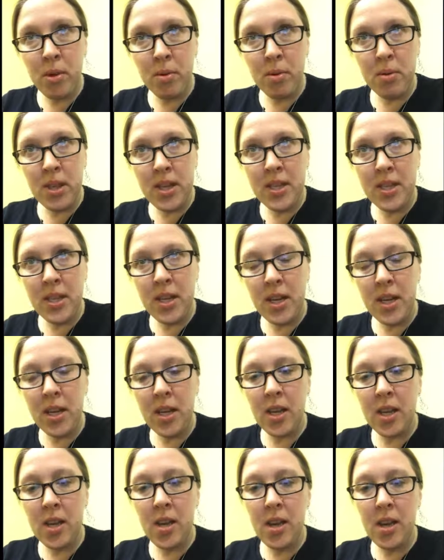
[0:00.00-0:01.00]
we were listening
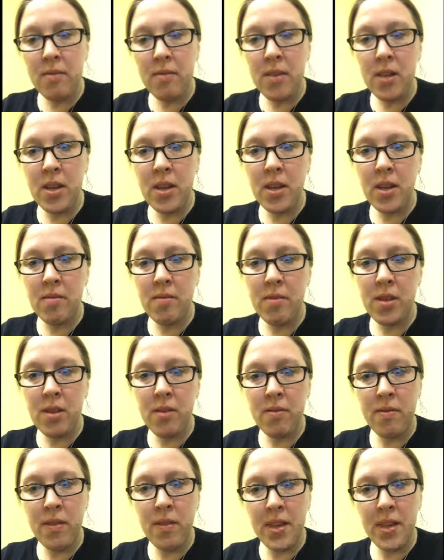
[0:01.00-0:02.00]
in via
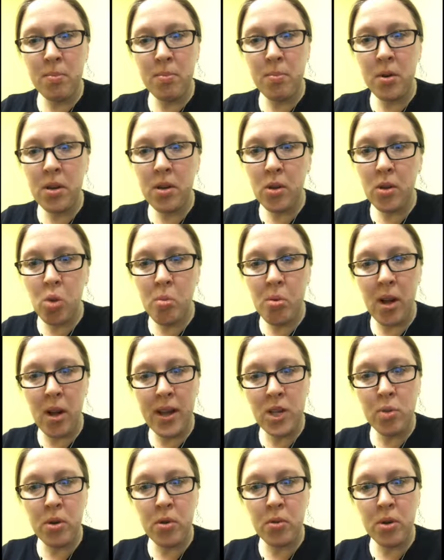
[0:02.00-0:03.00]
Facebook, Global
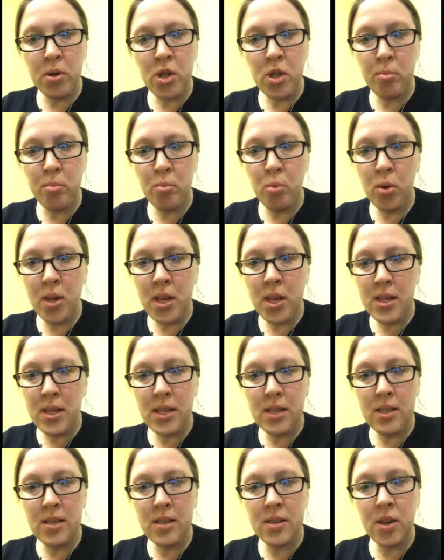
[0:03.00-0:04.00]
Entrepreneurship Week,
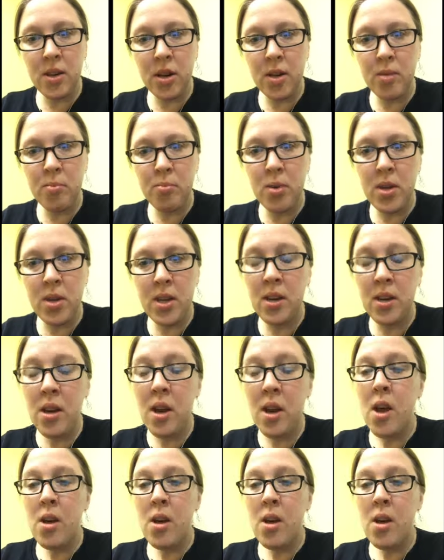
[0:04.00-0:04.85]
DC Startup Week.